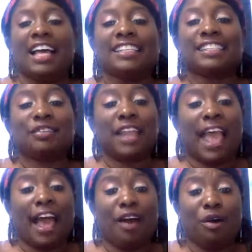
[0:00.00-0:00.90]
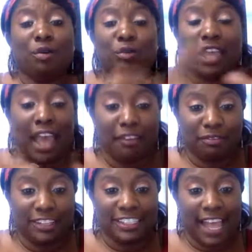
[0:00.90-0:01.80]
So now we
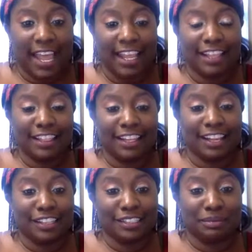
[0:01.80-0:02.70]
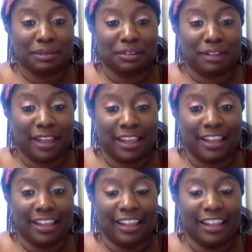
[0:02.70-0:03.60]
have retained the customer,
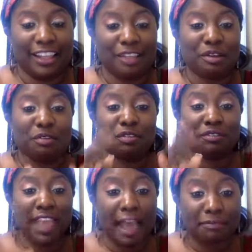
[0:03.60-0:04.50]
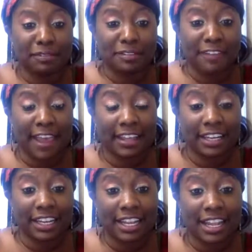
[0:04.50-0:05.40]
right? We've
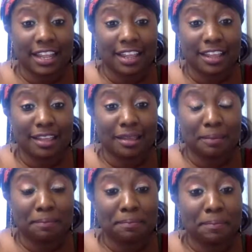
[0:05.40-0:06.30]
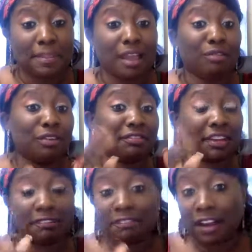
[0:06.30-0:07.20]
captivated them. We've
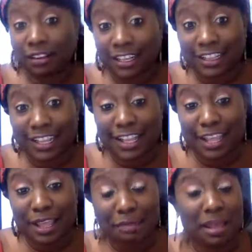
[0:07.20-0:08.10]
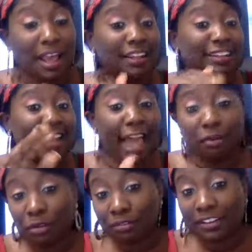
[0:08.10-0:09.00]
converted them.
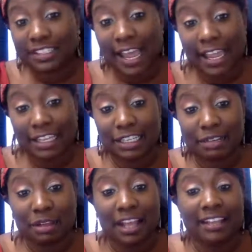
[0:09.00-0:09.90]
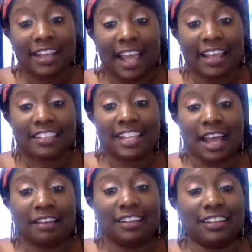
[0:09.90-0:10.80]
Now we retained them. Now it's
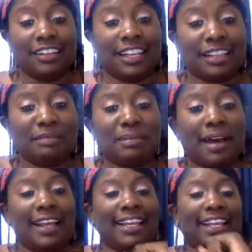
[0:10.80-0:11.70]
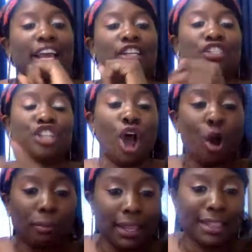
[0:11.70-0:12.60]
time to look at the money.
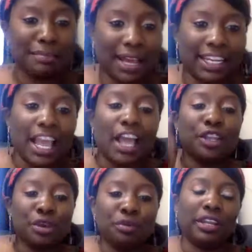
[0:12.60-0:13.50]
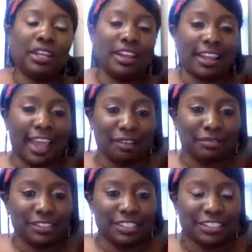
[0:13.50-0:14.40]
Show me the money. You need an
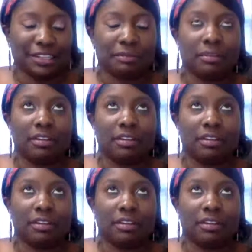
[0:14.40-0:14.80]
accounting system.